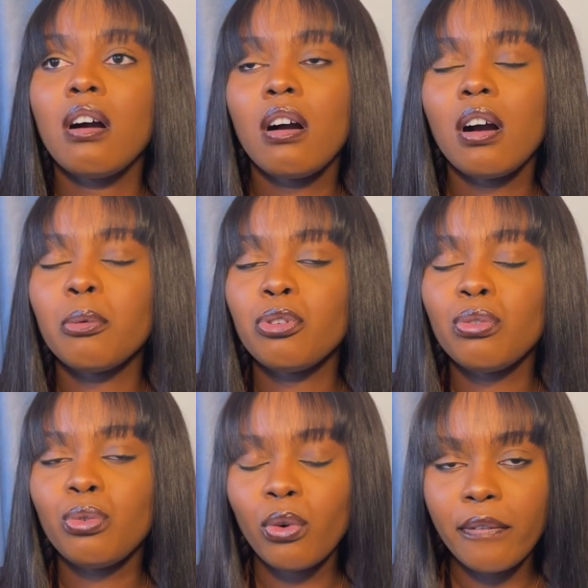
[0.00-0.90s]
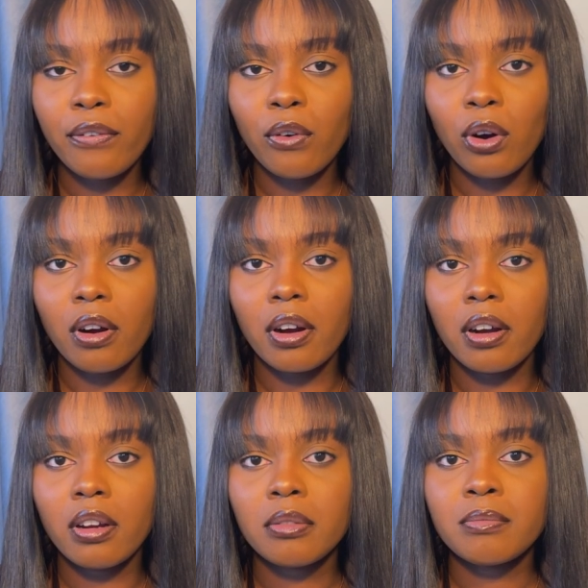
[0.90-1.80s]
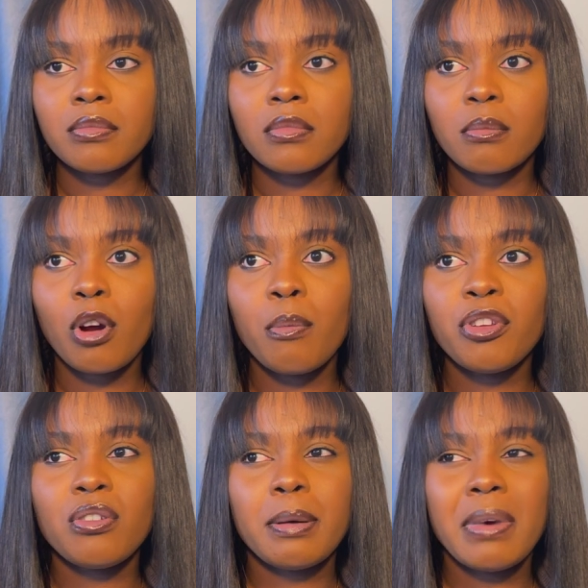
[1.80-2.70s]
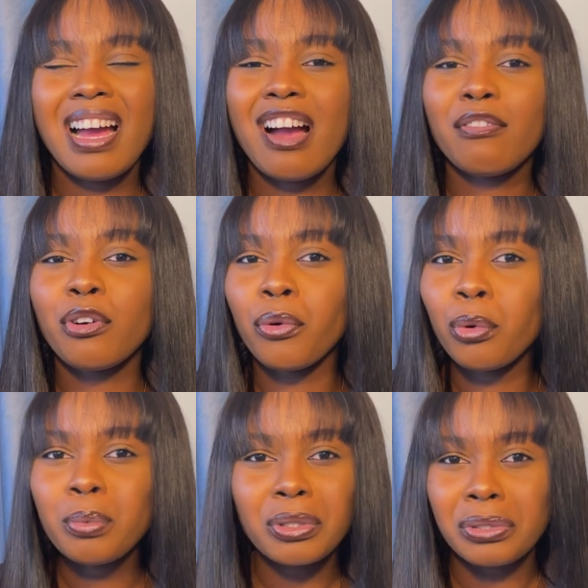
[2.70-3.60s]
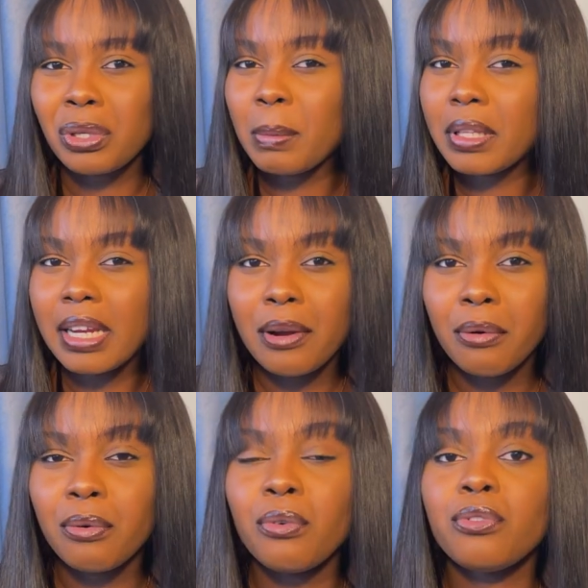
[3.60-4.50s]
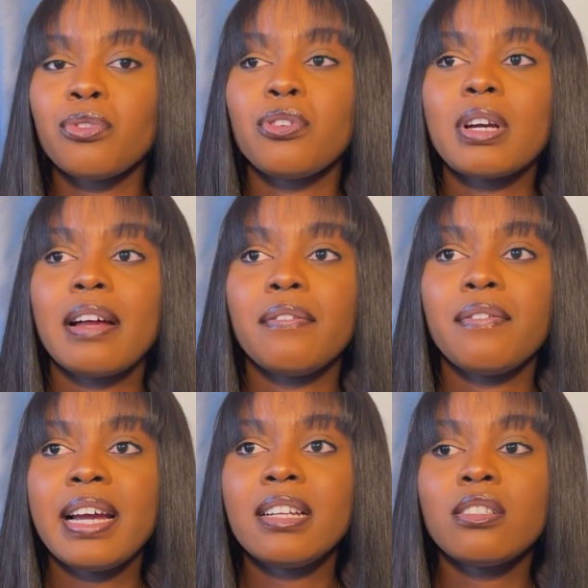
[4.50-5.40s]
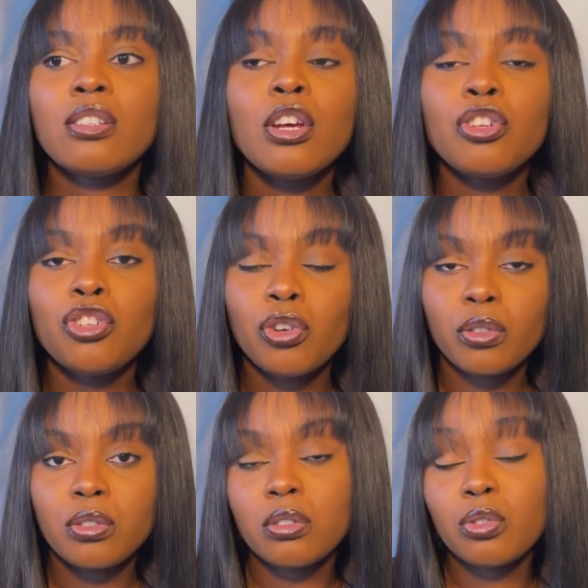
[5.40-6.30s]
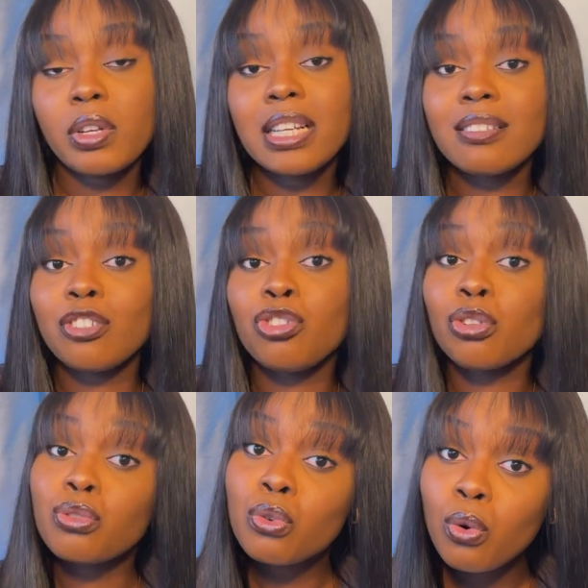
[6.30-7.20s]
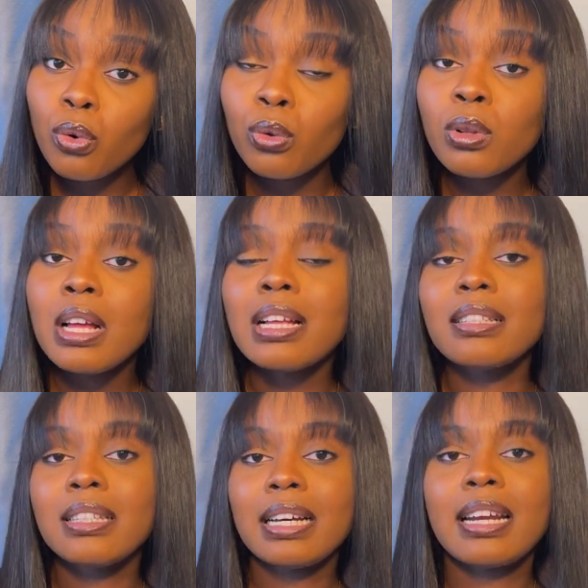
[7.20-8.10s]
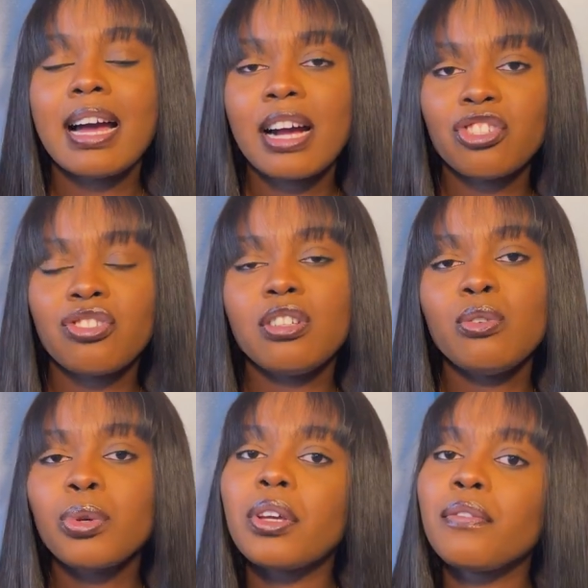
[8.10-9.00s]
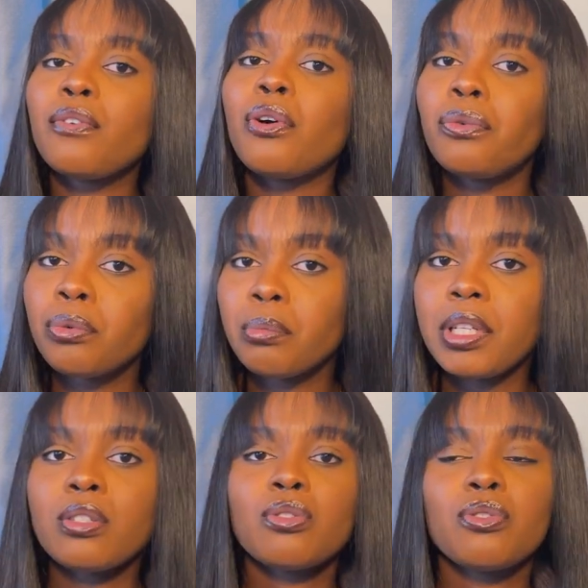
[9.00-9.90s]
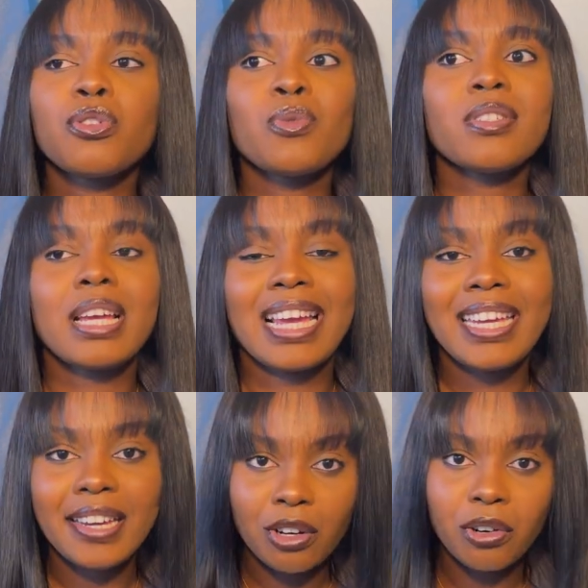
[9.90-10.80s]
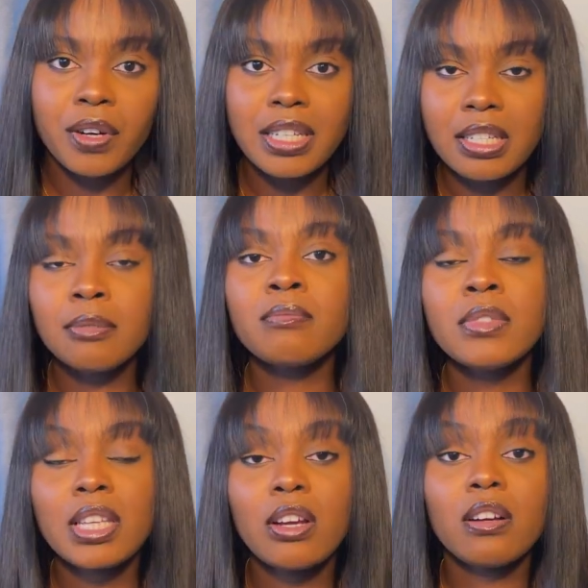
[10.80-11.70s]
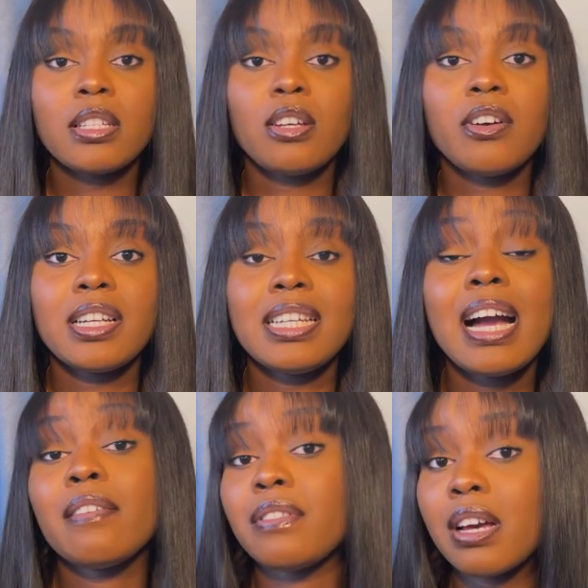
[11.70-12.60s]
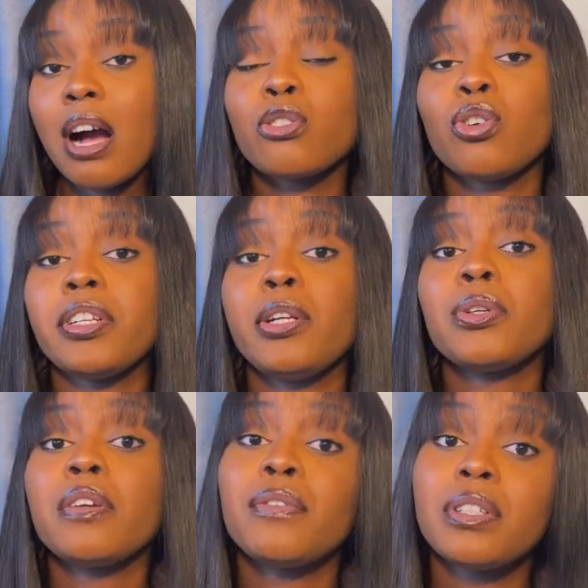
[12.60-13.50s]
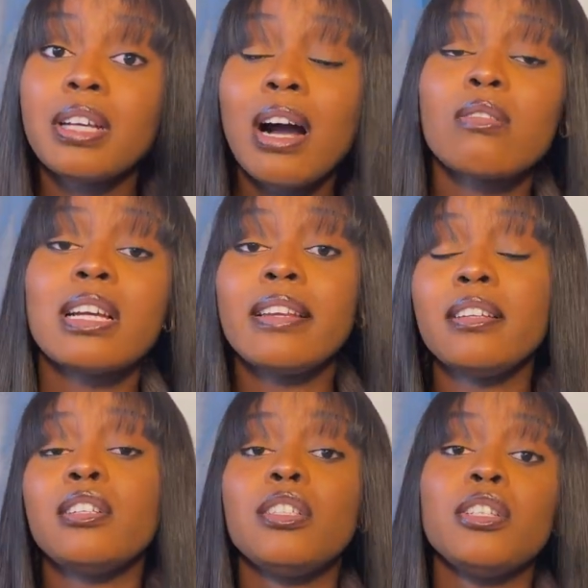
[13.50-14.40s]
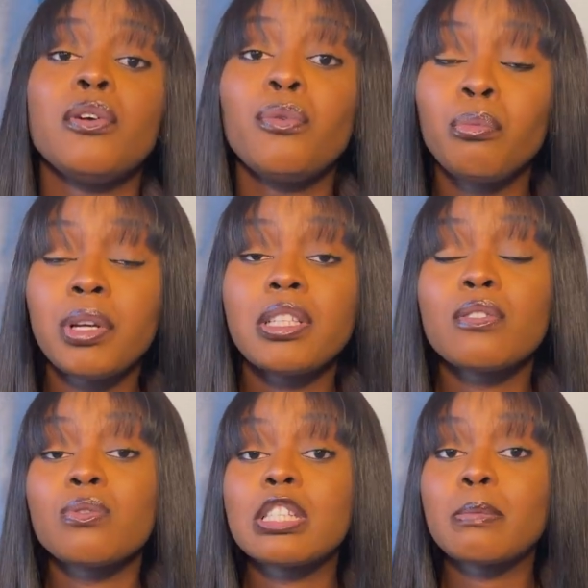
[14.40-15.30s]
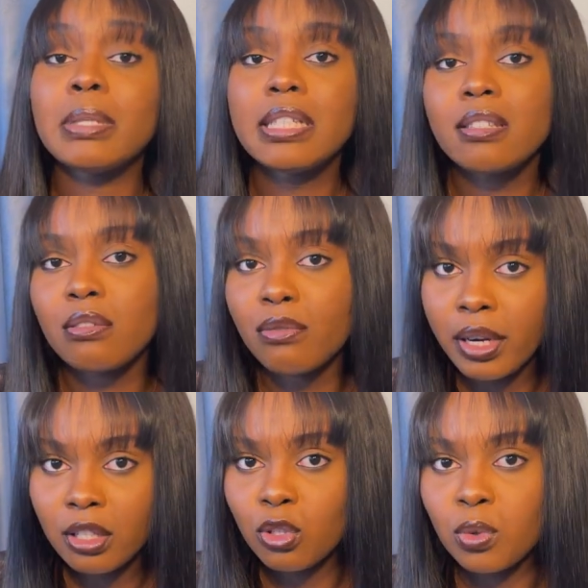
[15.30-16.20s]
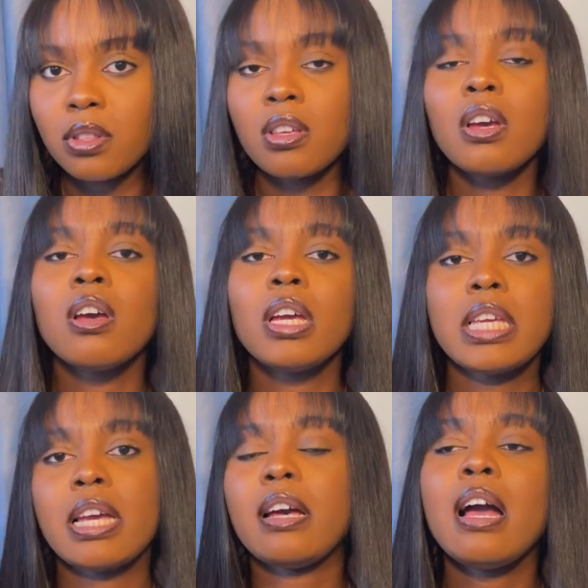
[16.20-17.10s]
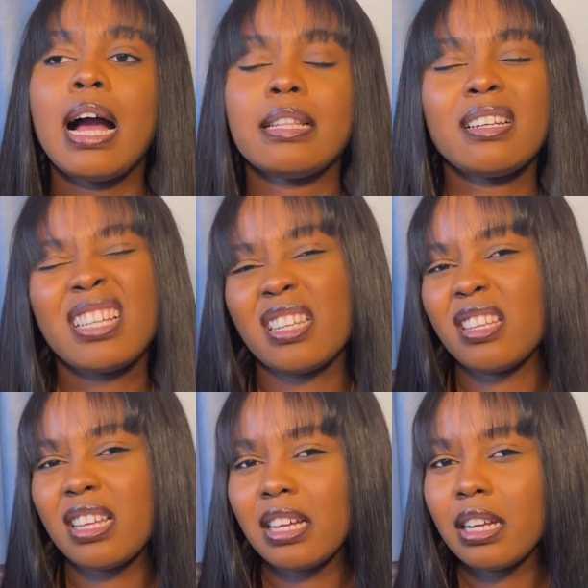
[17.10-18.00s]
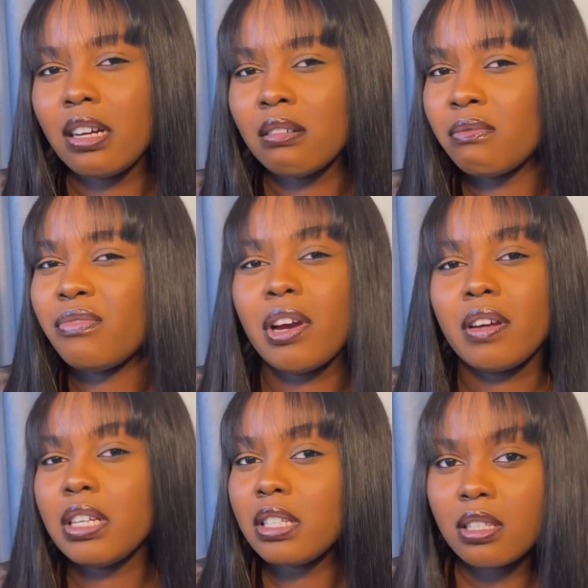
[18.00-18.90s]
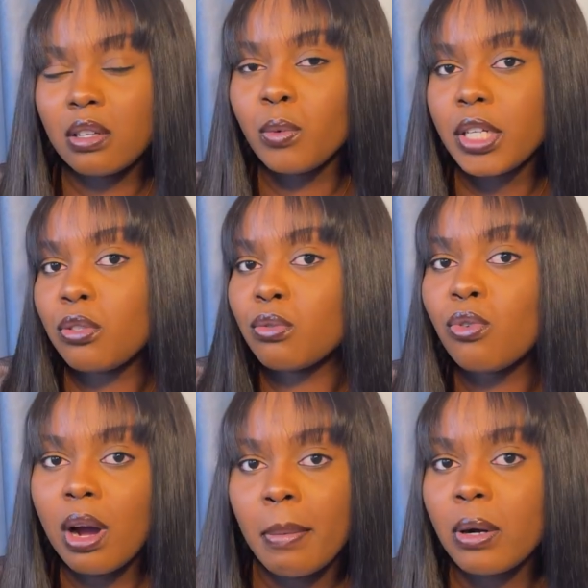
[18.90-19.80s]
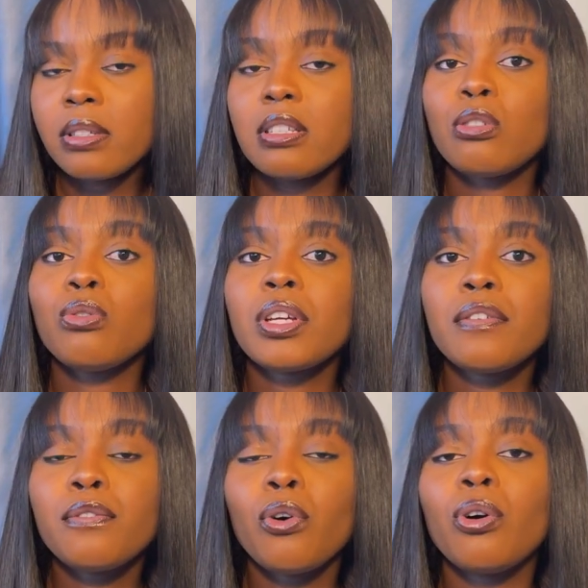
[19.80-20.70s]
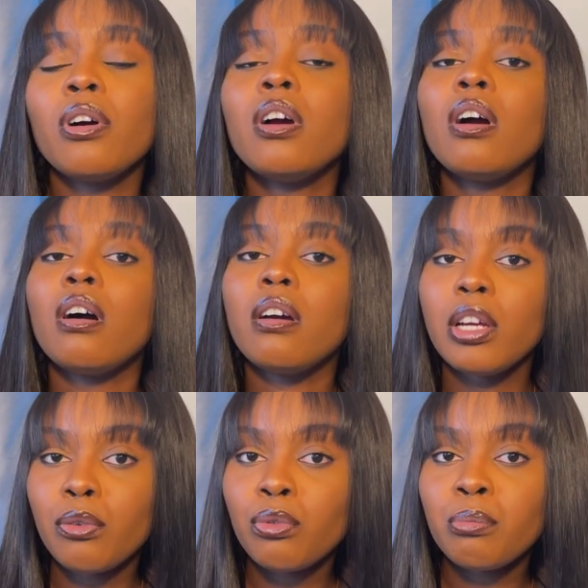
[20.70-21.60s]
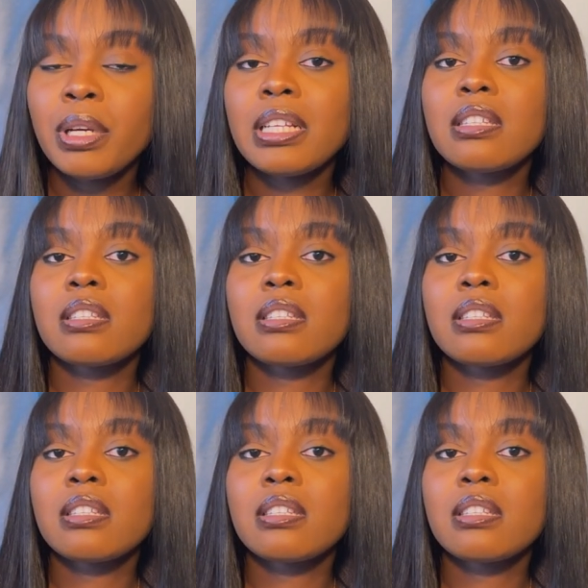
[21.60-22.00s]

um you look for probably you might have groups or something i don't know so you can find your students in your school that are actually looking for roommates so those ones are here already they, they already have the house or they are looking for the house and then they need a roommate to split the rent with yeah i think that's another um, very easy way to go about is looking for a roommate